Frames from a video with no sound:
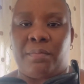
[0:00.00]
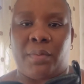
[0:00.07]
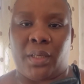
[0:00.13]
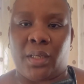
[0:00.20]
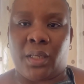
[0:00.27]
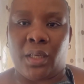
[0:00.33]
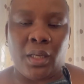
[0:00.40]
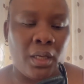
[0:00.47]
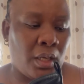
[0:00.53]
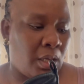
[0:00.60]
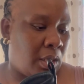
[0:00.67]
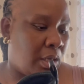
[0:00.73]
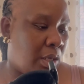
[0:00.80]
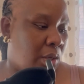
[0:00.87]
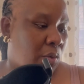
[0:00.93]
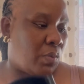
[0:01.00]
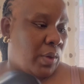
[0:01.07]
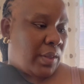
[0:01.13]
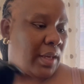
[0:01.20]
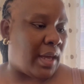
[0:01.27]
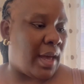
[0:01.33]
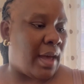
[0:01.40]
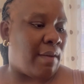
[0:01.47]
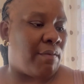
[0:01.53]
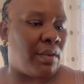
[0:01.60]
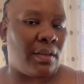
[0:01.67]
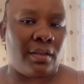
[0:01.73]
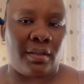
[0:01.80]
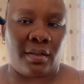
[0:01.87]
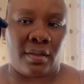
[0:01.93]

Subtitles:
me when they have it.